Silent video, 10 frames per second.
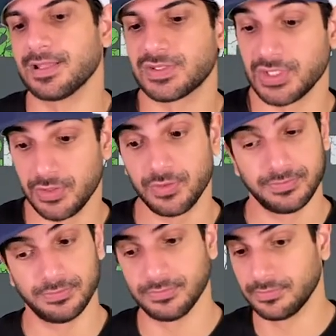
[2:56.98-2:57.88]

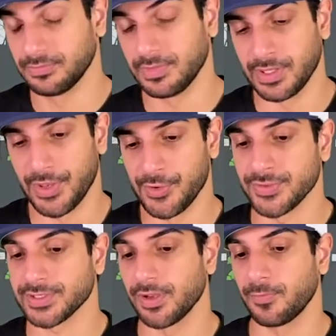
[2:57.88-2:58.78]
2
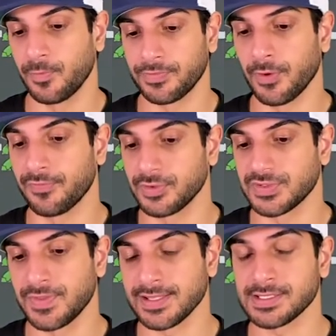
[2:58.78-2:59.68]
years with over
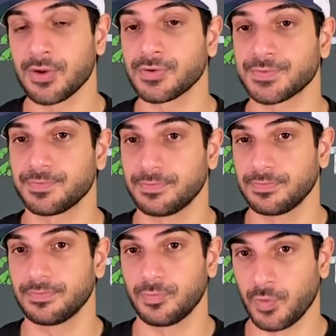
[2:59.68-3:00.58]
2,000 yards
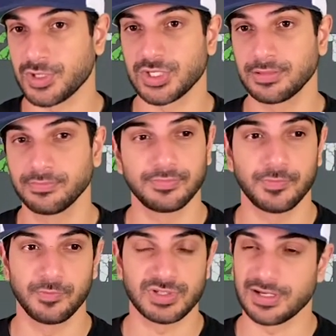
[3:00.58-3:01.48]
rushing, which